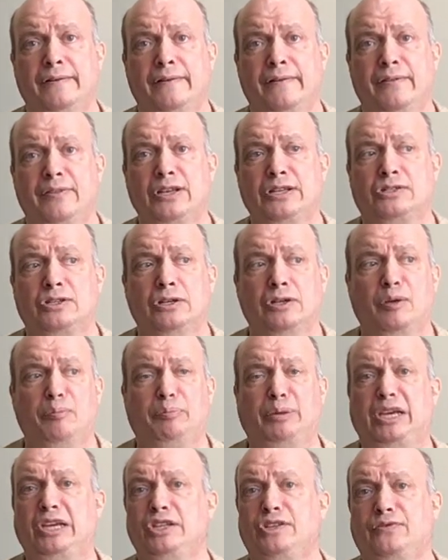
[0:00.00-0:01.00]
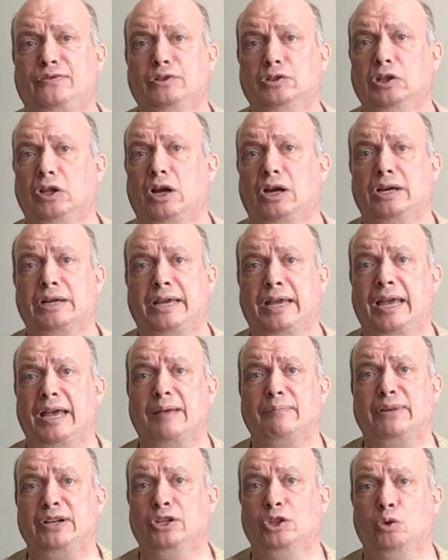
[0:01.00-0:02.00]
this peaceful log
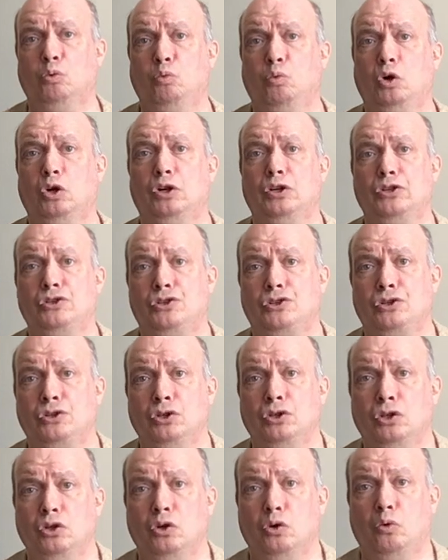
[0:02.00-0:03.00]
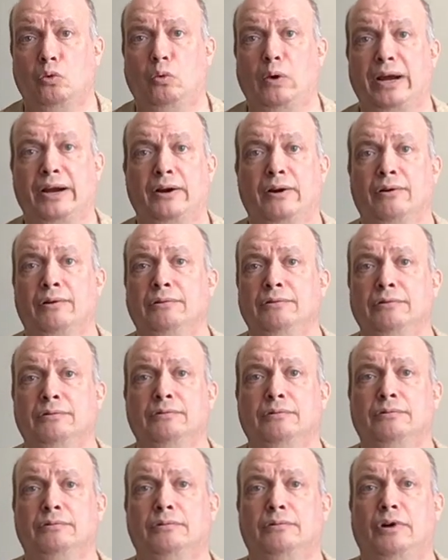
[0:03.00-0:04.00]
cabin in the woods where
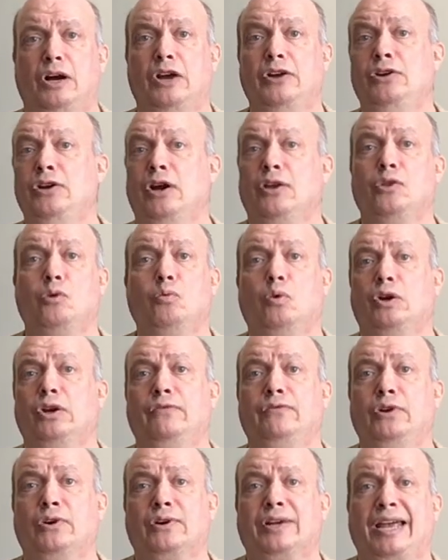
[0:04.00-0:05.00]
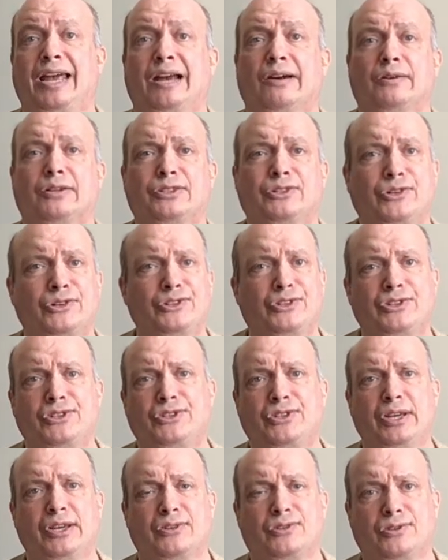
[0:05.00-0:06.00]
another one of your characters
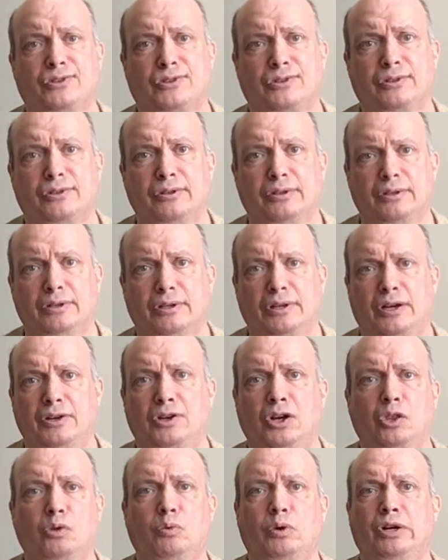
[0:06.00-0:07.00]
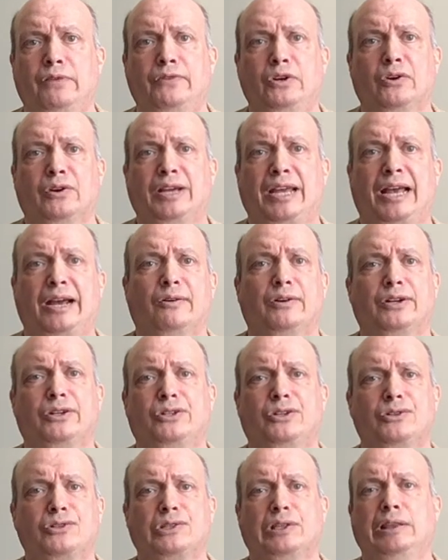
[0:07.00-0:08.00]
exists. Another one of your
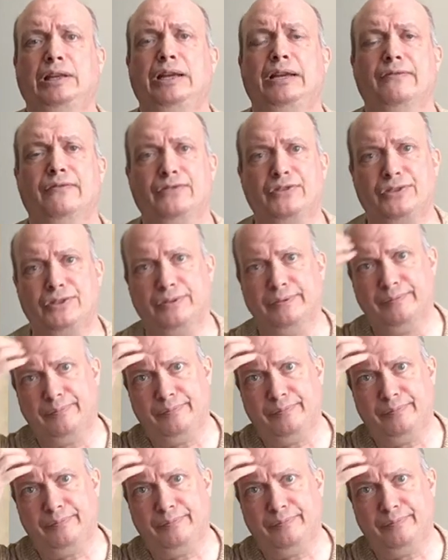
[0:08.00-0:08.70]
characters lives.